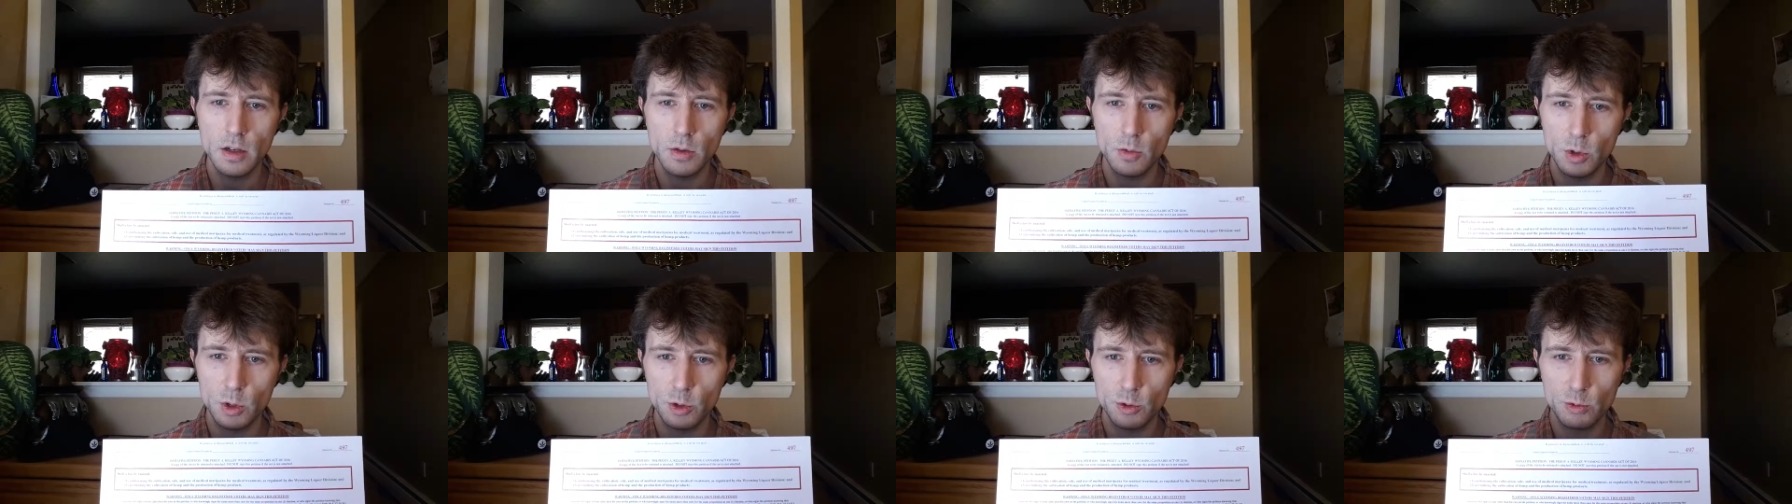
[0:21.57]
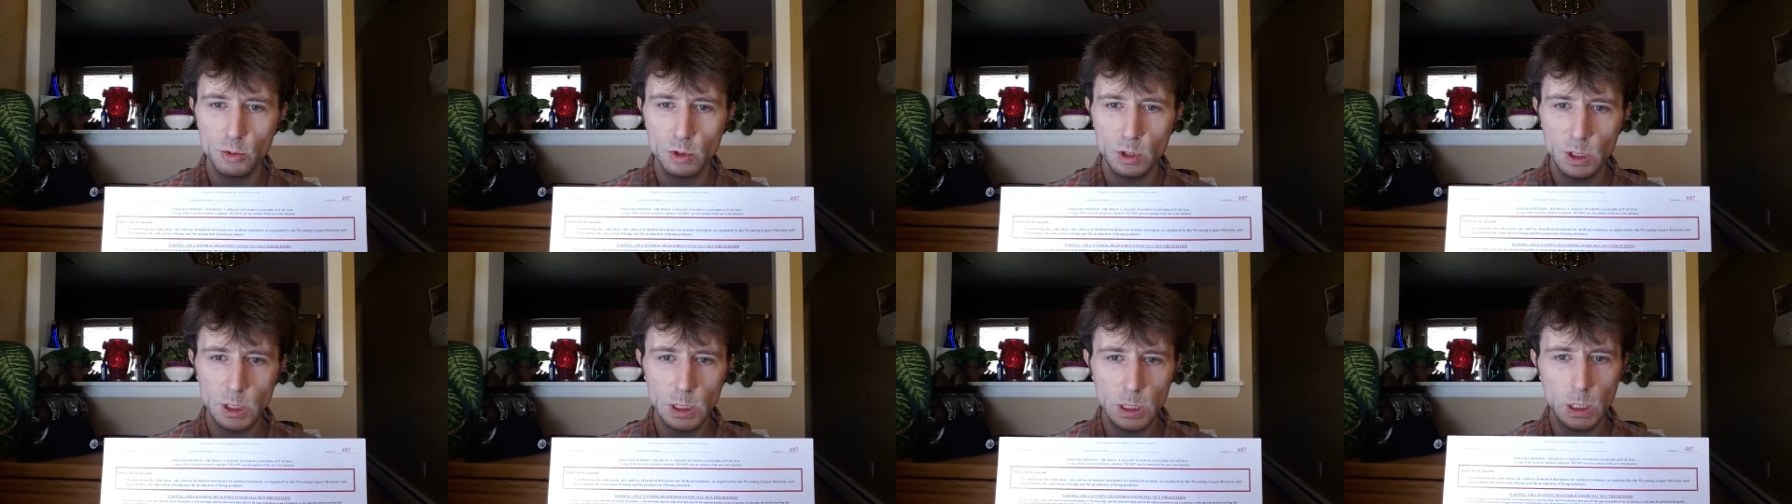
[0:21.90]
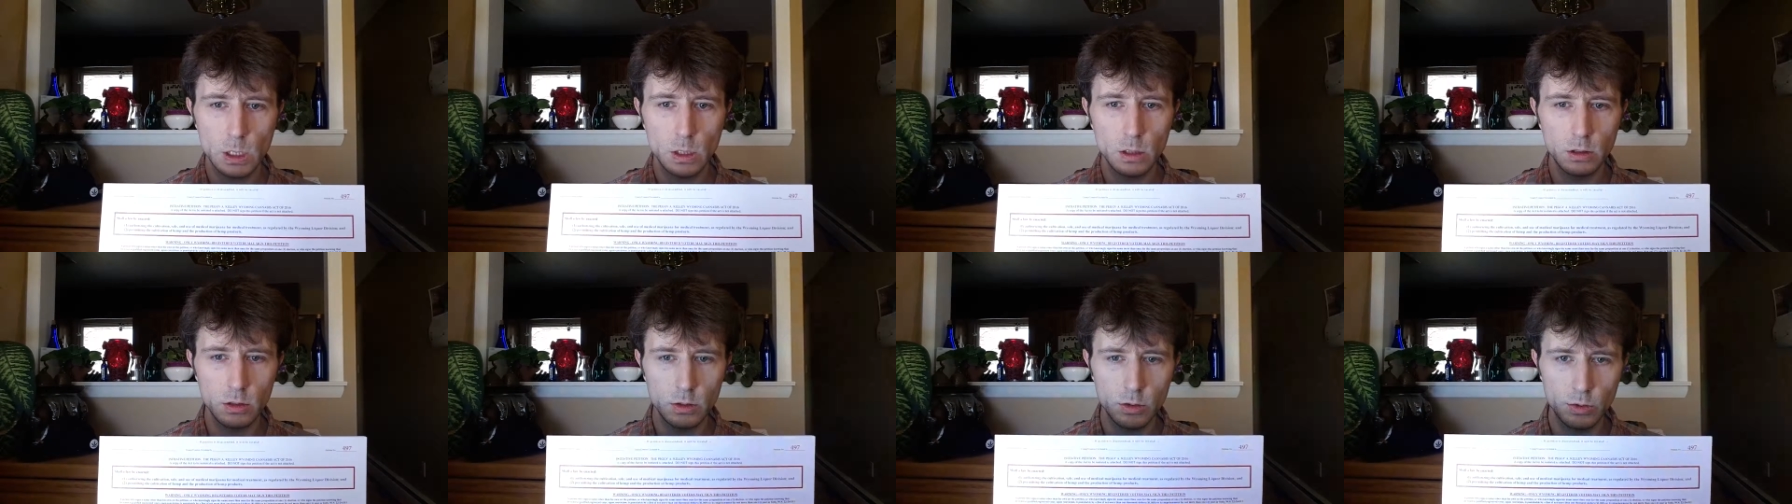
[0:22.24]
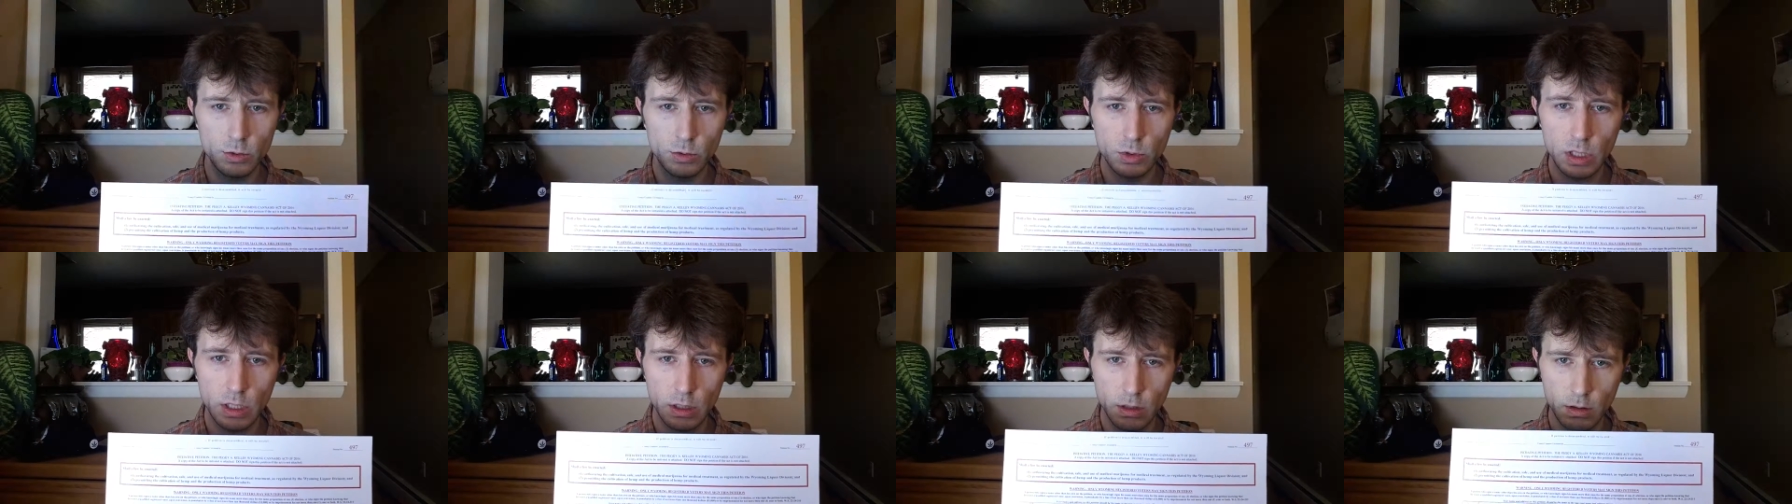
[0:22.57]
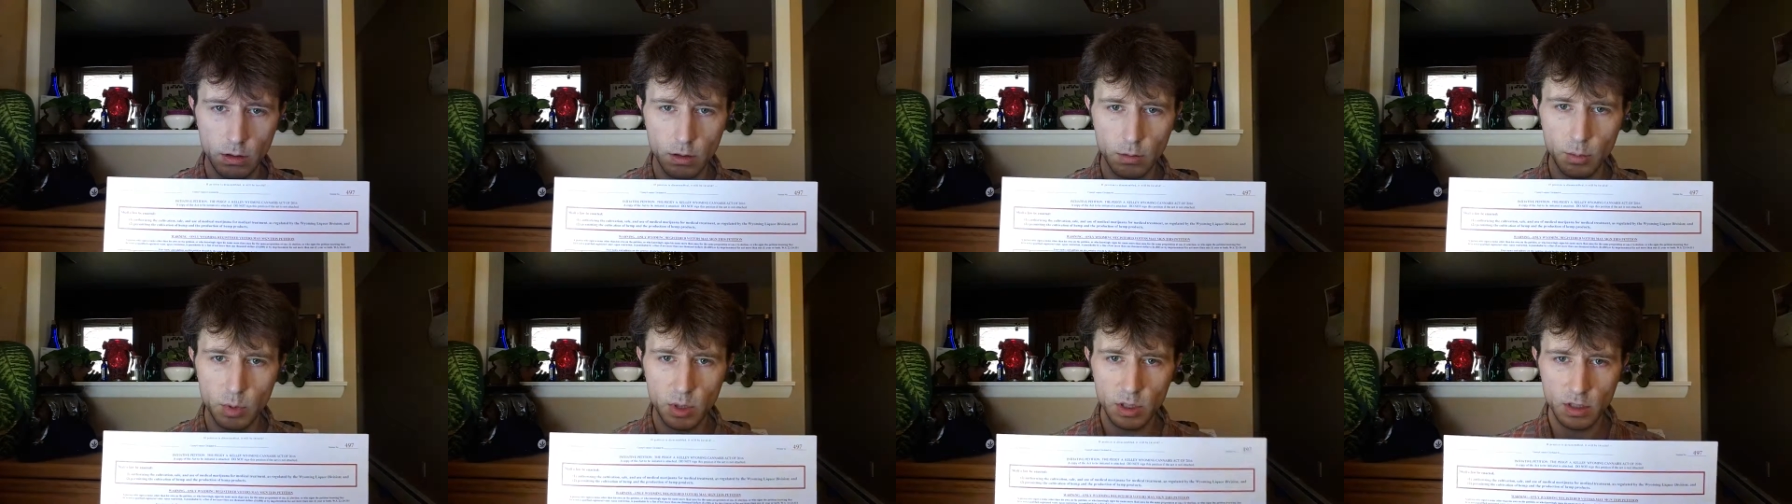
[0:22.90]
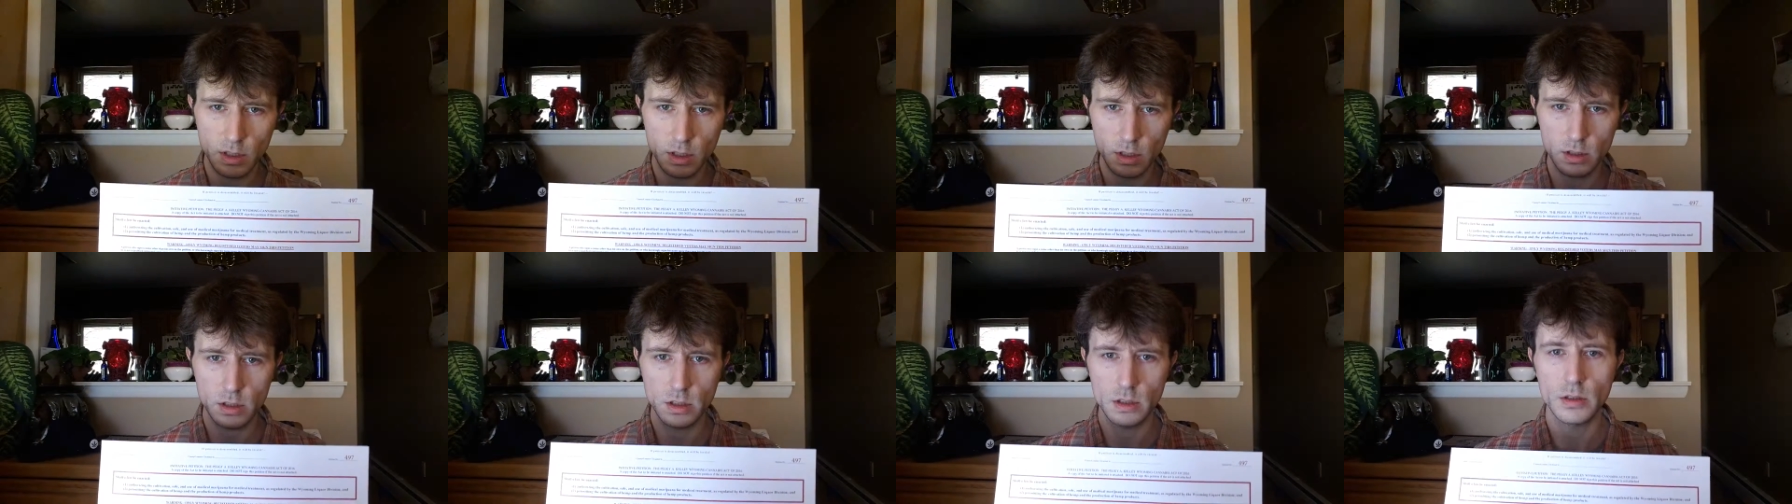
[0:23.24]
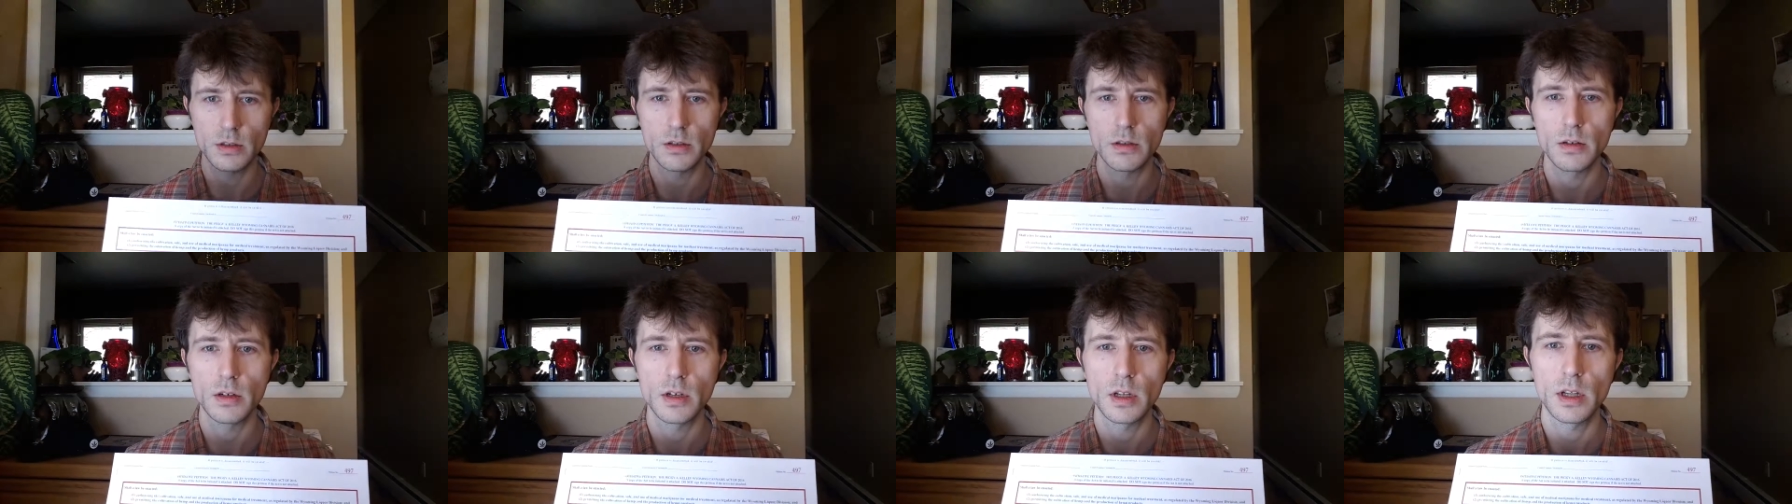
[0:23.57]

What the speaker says: which will include the petition